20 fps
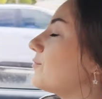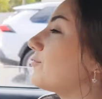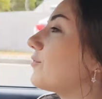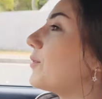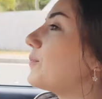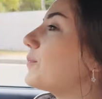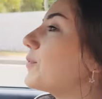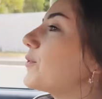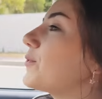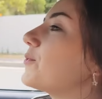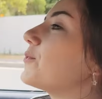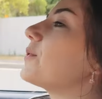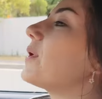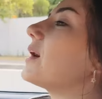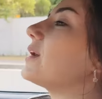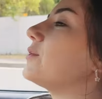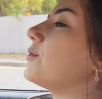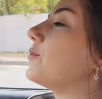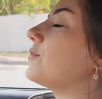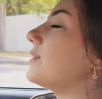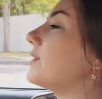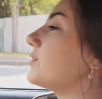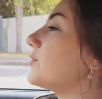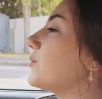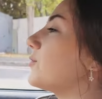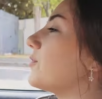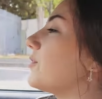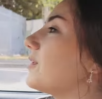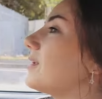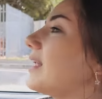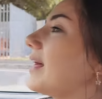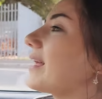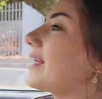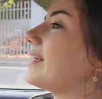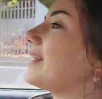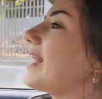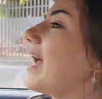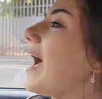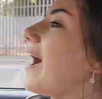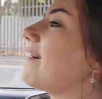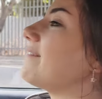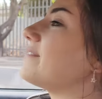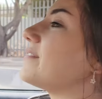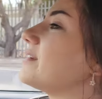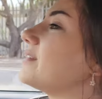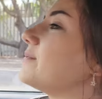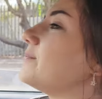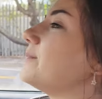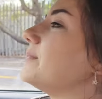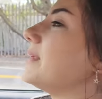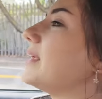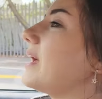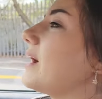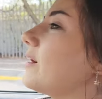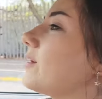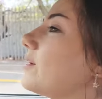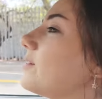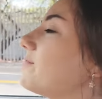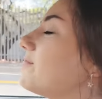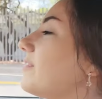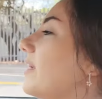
From you, I know that you're like an avid Miata